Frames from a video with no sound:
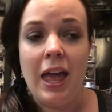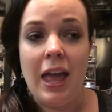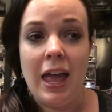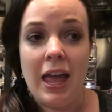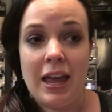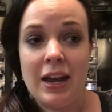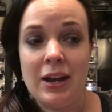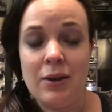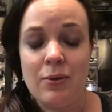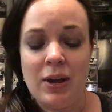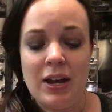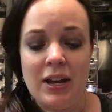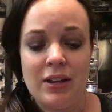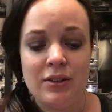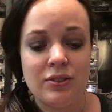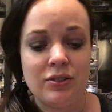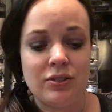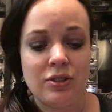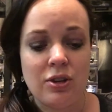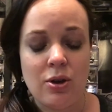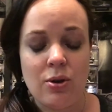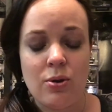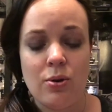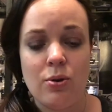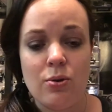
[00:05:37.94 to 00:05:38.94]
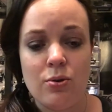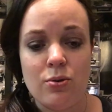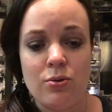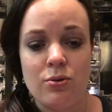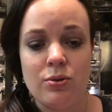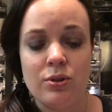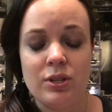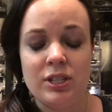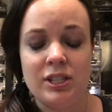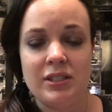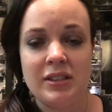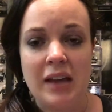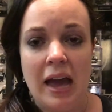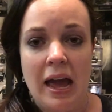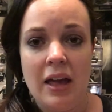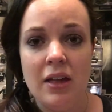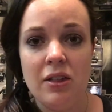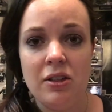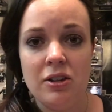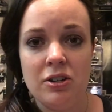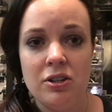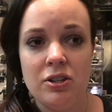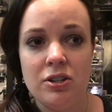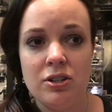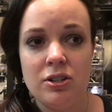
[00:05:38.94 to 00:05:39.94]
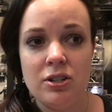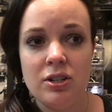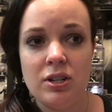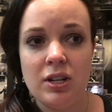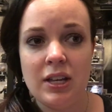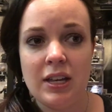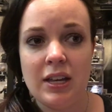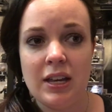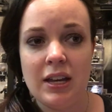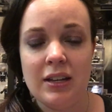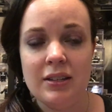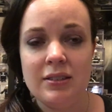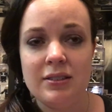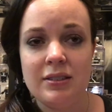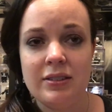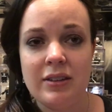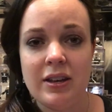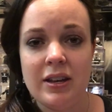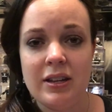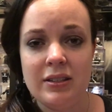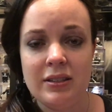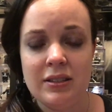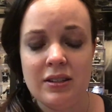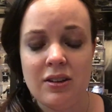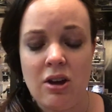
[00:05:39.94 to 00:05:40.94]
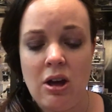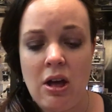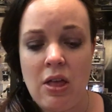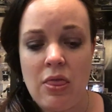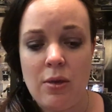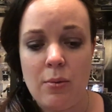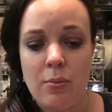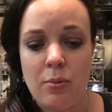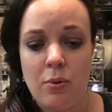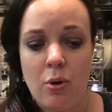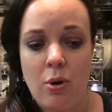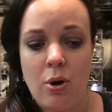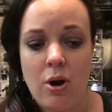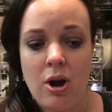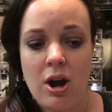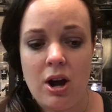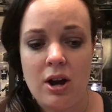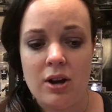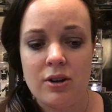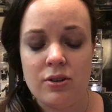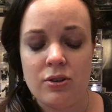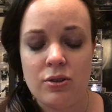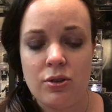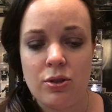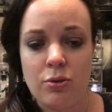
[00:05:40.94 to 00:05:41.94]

Anyway, so Tyler gets us on the board